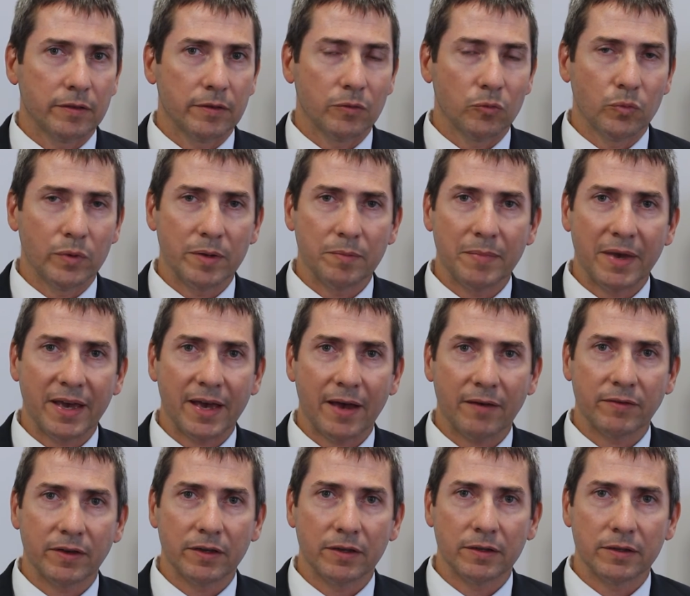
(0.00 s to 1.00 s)
We may
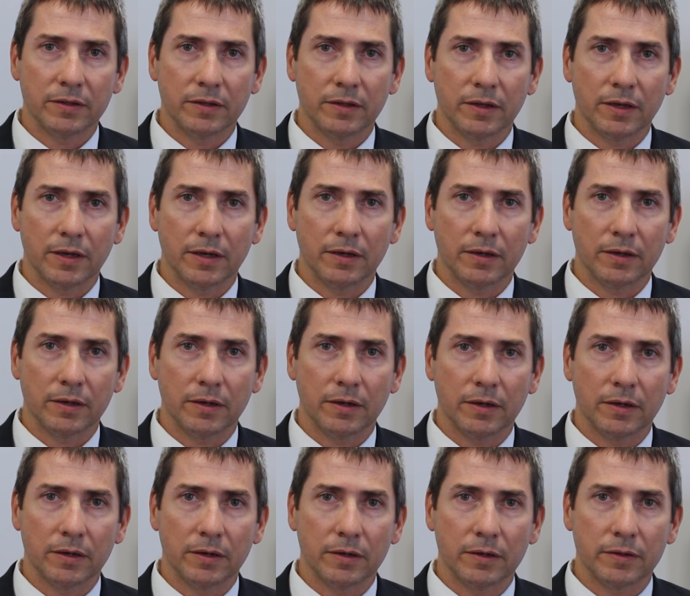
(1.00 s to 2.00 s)
have
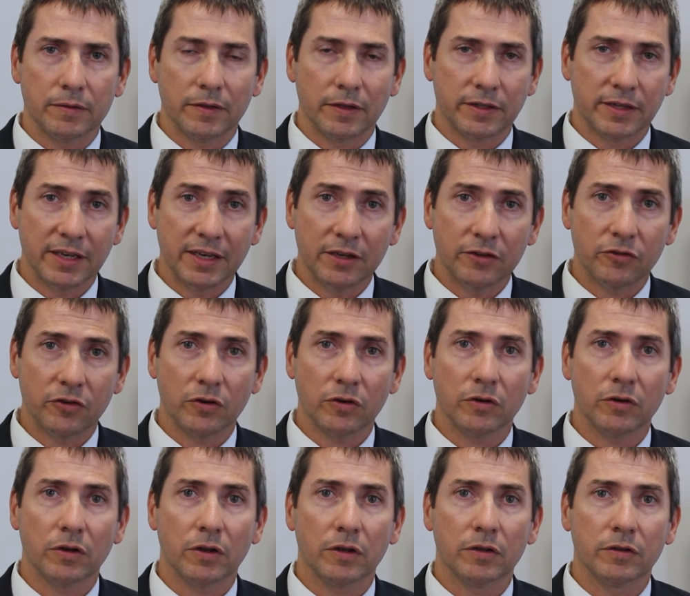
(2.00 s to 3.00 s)
the
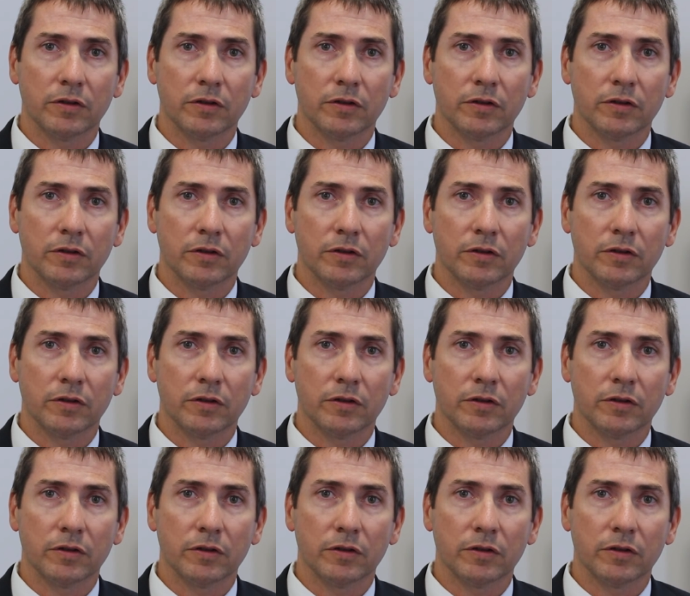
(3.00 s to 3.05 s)
teacher